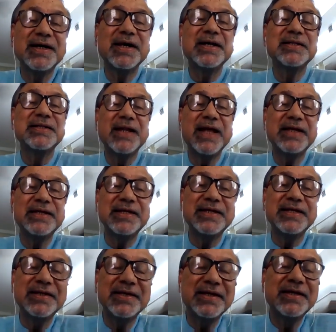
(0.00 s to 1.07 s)
in the
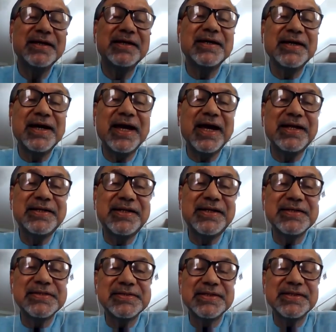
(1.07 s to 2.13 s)

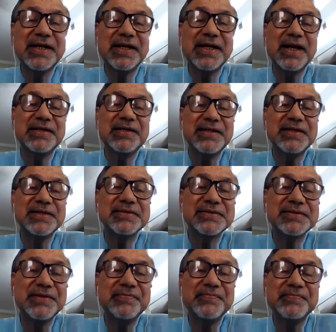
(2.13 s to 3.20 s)
1980s, early 80s.
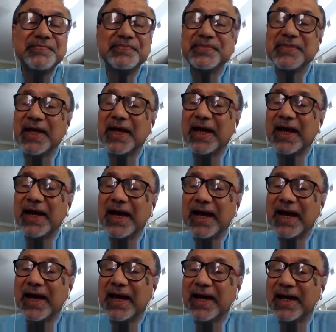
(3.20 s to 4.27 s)

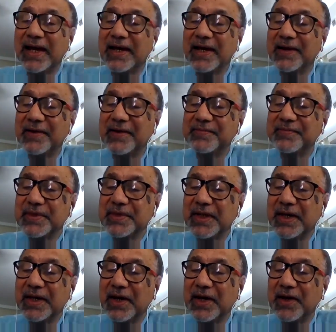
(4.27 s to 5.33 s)

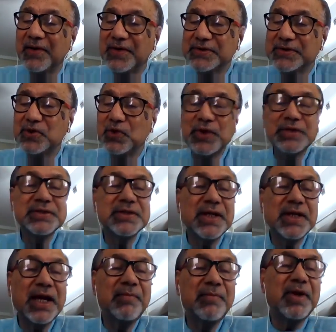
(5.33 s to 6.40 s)
Of course, Louis
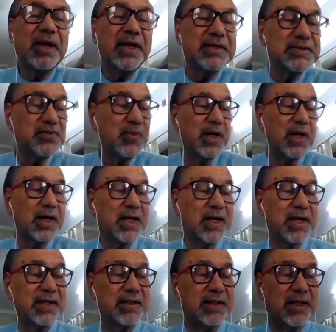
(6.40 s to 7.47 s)
Emery's
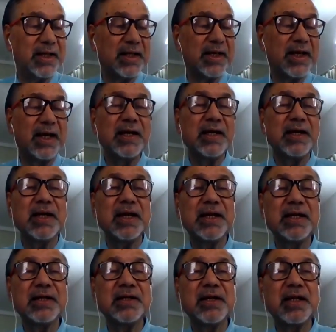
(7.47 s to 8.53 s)
work in the
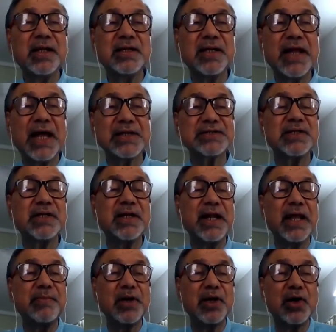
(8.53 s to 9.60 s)
International
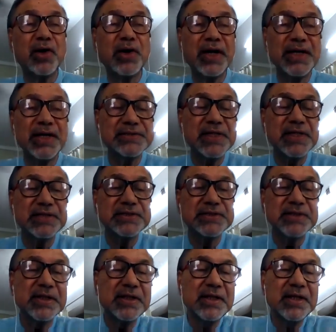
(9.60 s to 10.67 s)
Labour
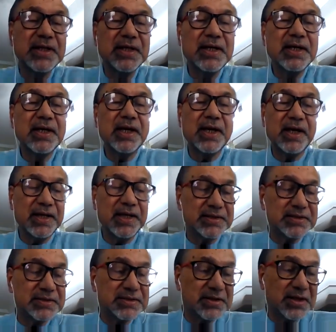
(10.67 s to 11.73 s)
Organization
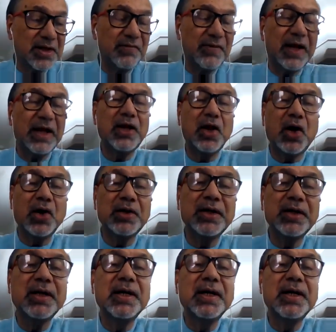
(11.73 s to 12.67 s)
is well known.